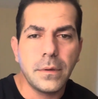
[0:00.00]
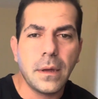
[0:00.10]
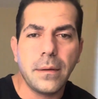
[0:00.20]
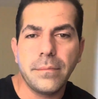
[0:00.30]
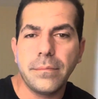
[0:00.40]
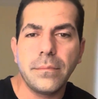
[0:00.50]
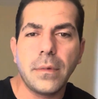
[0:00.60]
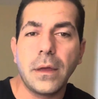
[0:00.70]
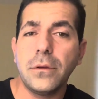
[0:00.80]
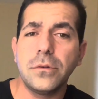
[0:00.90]
I
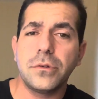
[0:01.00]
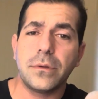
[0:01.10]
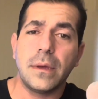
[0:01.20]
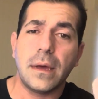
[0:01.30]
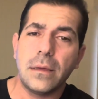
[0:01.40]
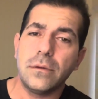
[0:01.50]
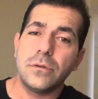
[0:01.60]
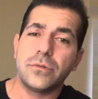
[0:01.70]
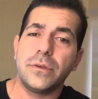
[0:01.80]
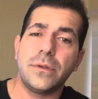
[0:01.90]

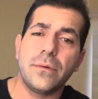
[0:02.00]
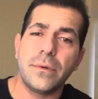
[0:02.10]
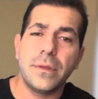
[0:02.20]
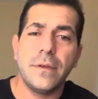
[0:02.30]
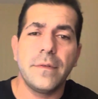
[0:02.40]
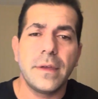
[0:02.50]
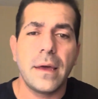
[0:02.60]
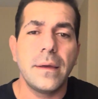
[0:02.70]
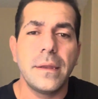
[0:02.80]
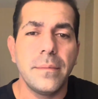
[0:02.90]
usually don't really even
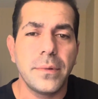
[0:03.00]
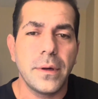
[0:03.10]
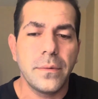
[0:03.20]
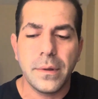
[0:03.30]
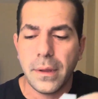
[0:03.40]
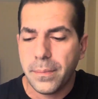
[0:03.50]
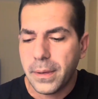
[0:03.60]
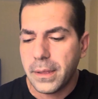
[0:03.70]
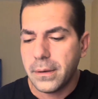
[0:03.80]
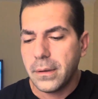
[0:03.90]
get any blood when I
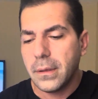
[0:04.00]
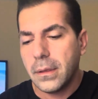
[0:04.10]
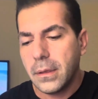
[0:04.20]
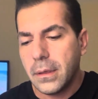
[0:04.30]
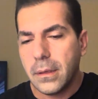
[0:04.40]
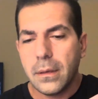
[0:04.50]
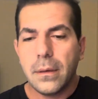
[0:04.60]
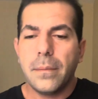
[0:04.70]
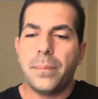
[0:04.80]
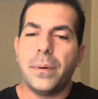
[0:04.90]
pin.
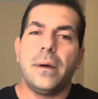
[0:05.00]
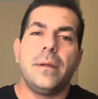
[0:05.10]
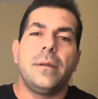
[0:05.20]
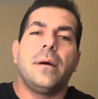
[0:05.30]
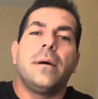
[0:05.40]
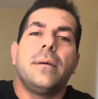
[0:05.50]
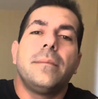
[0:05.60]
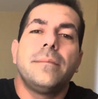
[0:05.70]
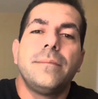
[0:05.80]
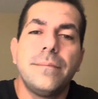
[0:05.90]
But
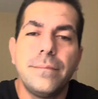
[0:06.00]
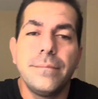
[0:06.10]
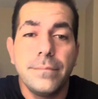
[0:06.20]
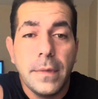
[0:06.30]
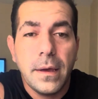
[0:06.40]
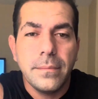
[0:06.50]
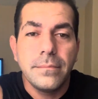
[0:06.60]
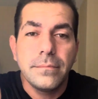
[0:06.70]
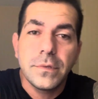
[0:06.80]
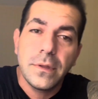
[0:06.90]
yeah,
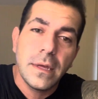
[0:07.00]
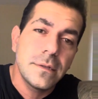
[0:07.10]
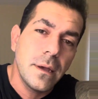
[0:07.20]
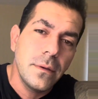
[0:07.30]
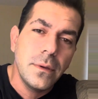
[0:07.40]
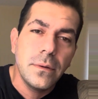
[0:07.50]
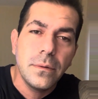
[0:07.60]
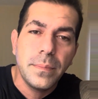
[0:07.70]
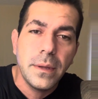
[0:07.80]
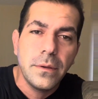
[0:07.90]
so that's how you
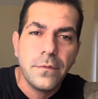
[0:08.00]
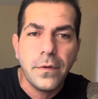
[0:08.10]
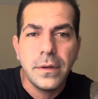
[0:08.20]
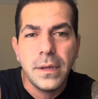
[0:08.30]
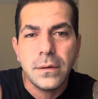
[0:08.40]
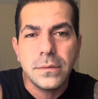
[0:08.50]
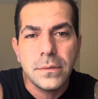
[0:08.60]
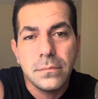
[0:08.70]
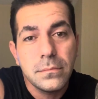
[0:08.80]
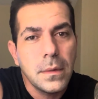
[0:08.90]
pin your front
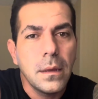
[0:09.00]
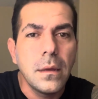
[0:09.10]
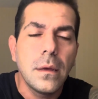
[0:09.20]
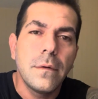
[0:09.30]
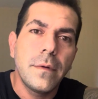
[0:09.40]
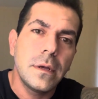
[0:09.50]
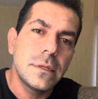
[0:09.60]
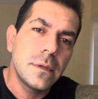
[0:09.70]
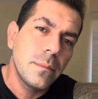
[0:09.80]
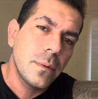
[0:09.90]
delts. Very
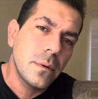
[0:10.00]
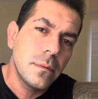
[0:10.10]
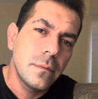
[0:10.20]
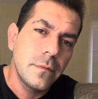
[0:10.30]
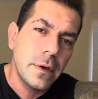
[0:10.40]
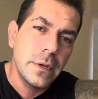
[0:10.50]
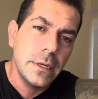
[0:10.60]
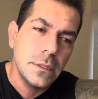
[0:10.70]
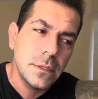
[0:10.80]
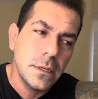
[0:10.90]
simple, very
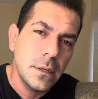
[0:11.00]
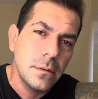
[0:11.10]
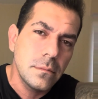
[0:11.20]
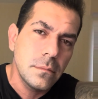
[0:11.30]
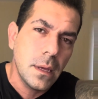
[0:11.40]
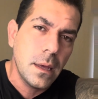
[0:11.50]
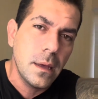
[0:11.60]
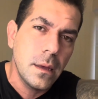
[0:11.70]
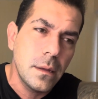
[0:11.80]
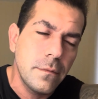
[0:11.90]
easy,
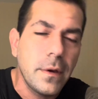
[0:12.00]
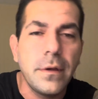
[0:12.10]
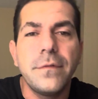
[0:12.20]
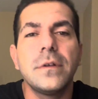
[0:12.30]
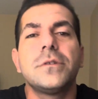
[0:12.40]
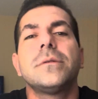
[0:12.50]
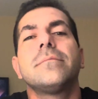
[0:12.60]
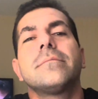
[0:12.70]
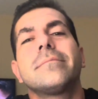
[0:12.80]
and very efficient.